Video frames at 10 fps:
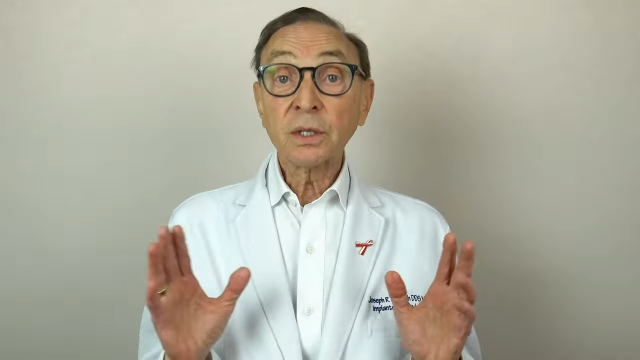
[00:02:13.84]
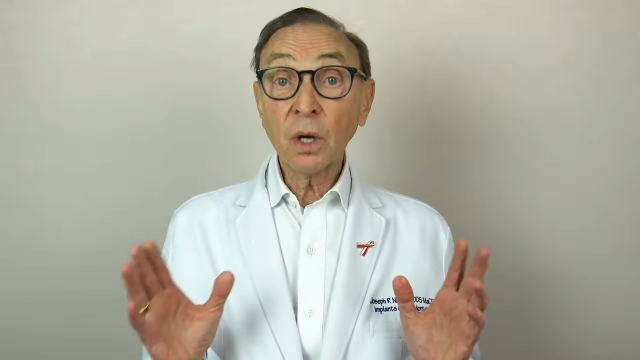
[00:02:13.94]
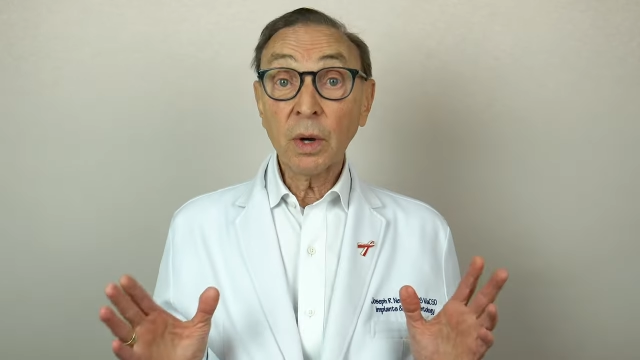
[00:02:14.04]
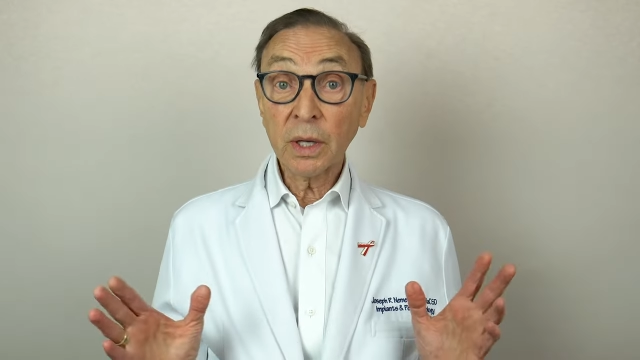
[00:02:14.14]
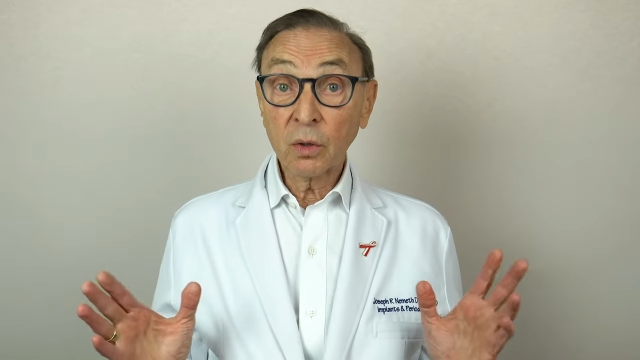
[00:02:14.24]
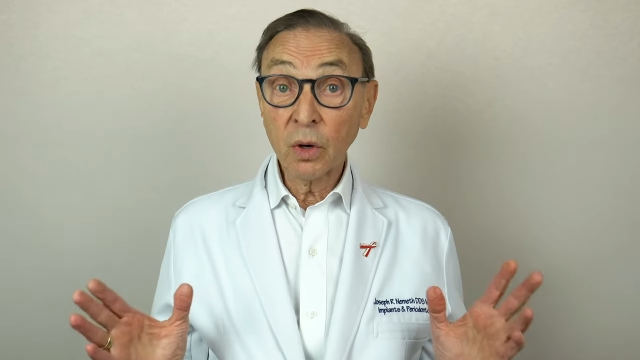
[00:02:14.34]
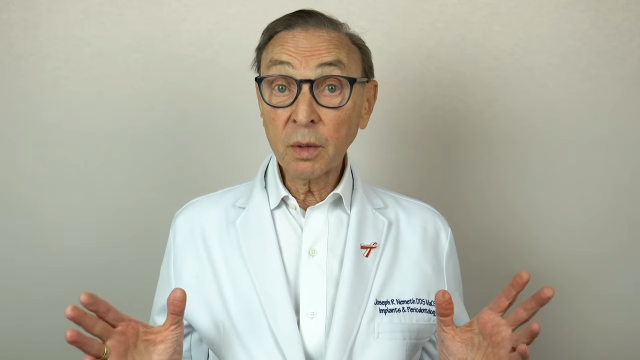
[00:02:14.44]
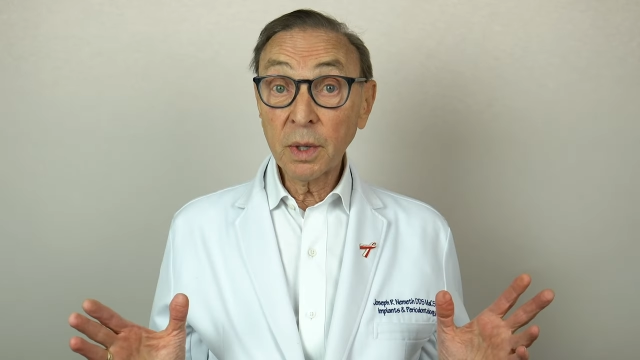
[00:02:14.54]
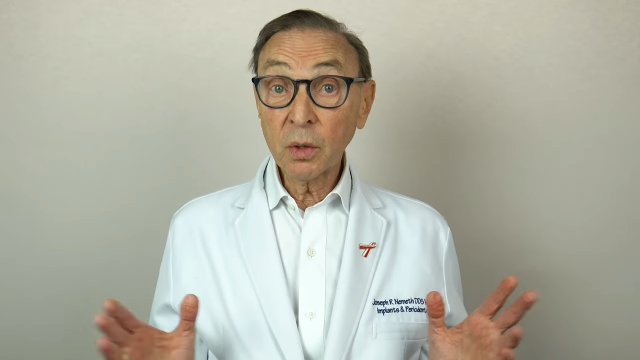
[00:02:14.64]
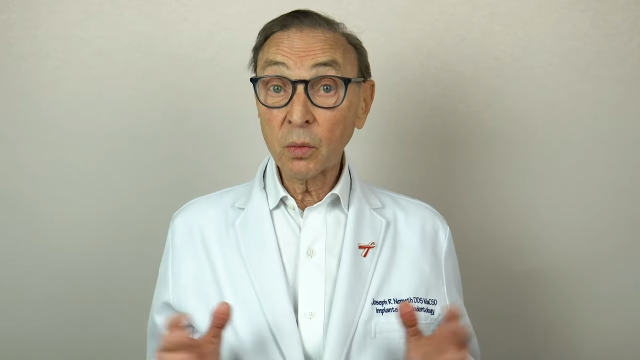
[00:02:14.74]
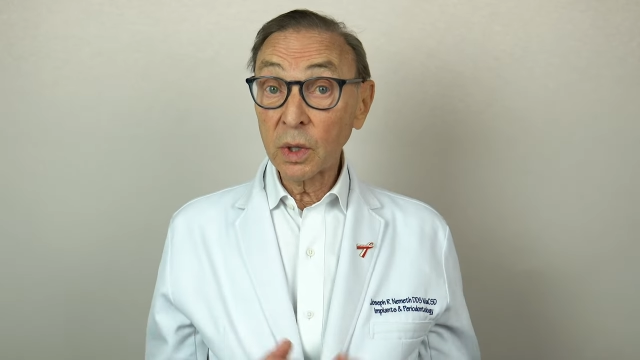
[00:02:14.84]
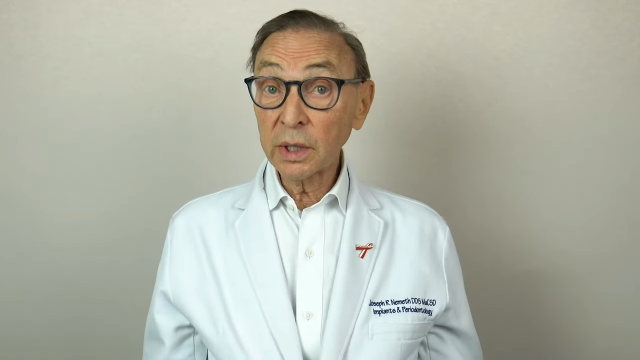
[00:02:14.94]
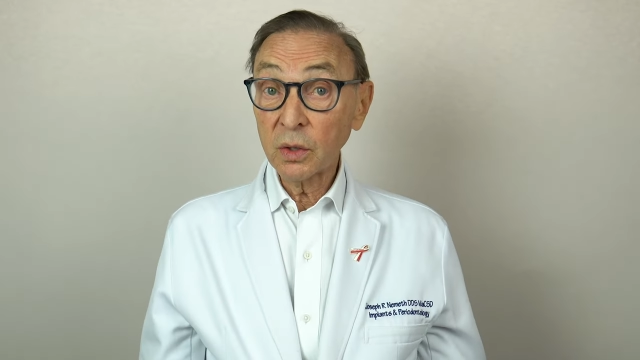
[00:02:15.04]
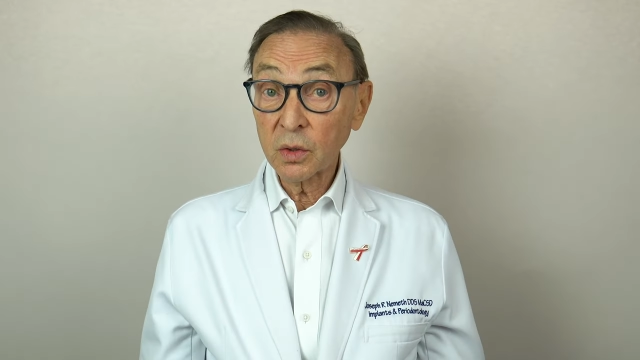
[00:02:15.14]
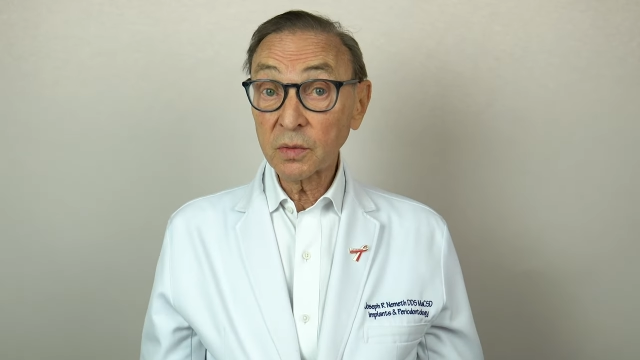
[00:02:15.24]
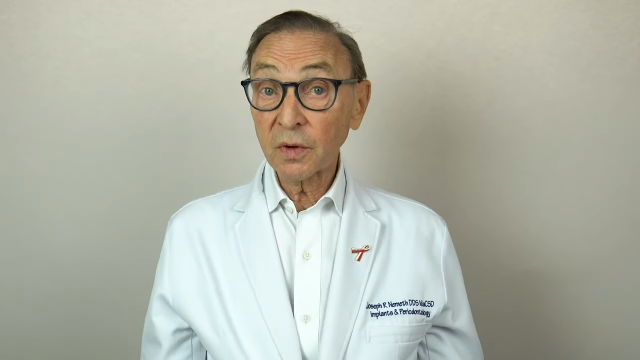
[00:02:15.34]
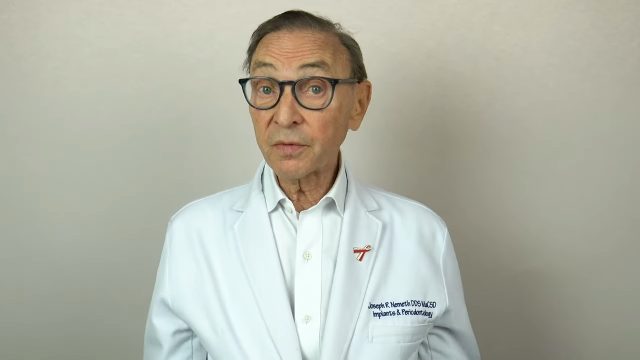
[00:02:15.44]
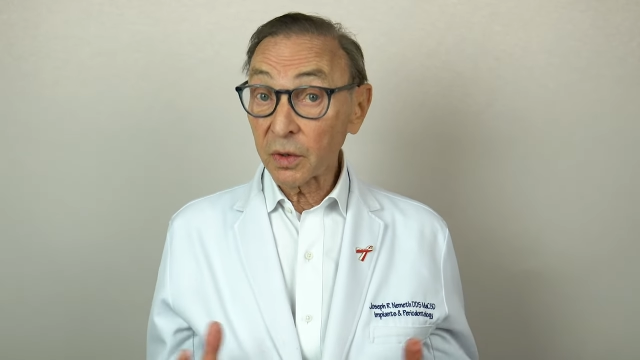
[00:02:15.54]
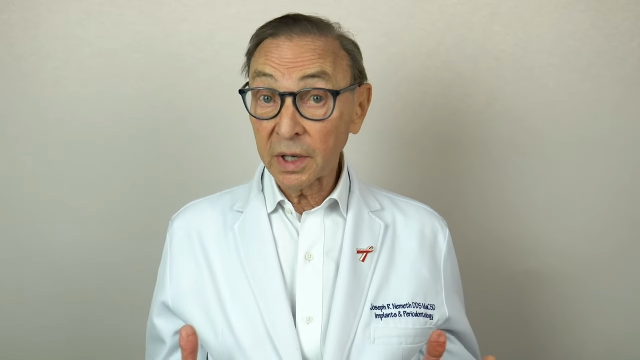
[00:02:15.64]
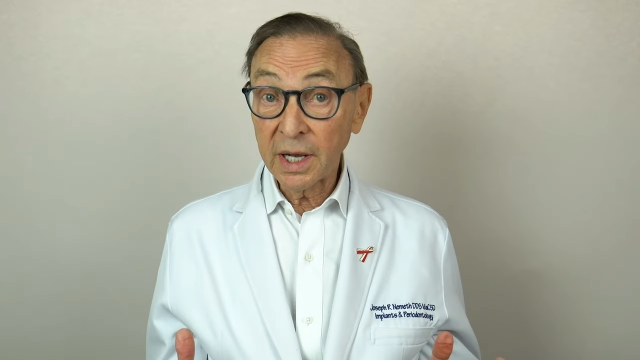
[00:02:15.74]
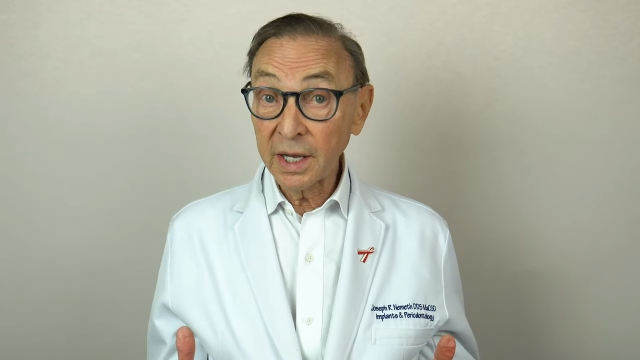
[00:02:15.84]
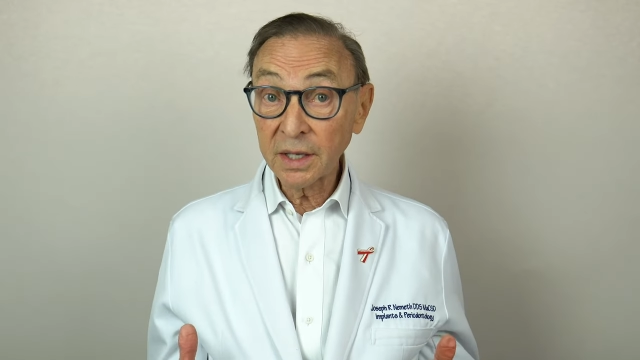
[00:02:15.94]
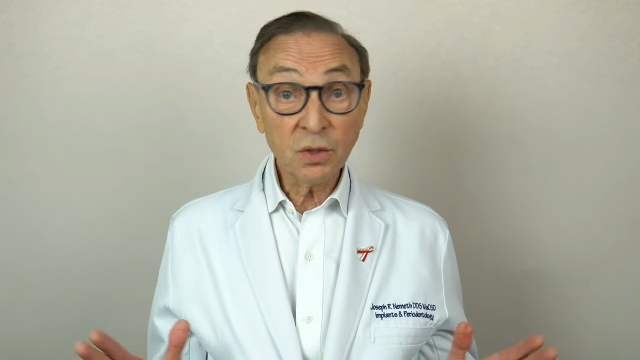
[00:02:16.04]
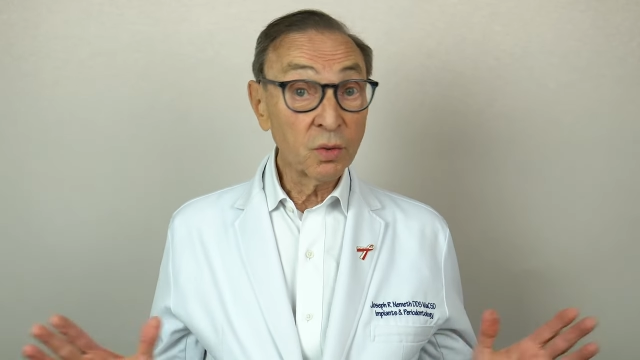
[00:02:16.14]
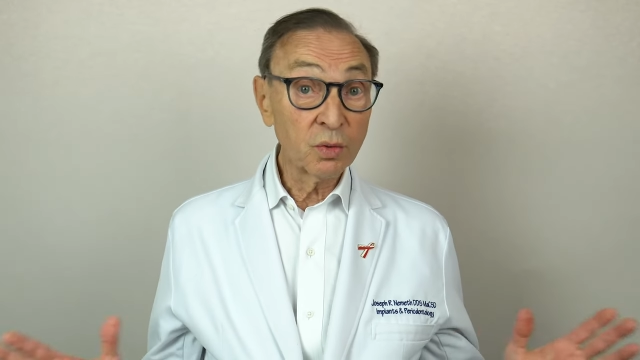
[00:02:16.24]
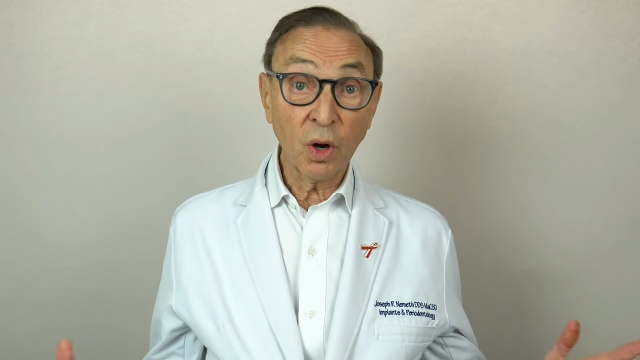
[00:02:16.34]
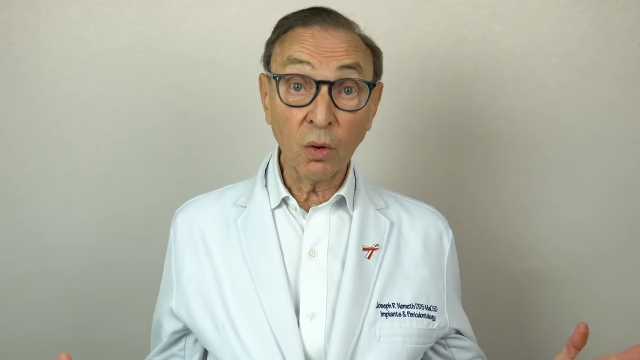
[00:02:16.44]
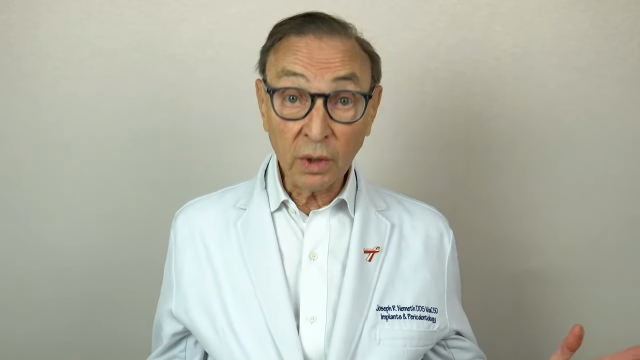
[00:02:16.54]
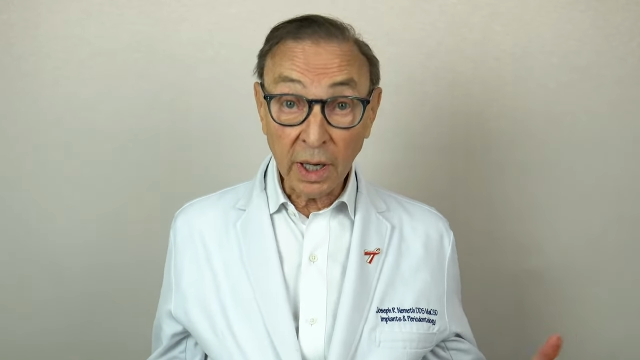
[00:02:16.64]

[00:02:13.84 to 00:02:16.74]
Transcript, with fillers: So it could be really useful for kids who don't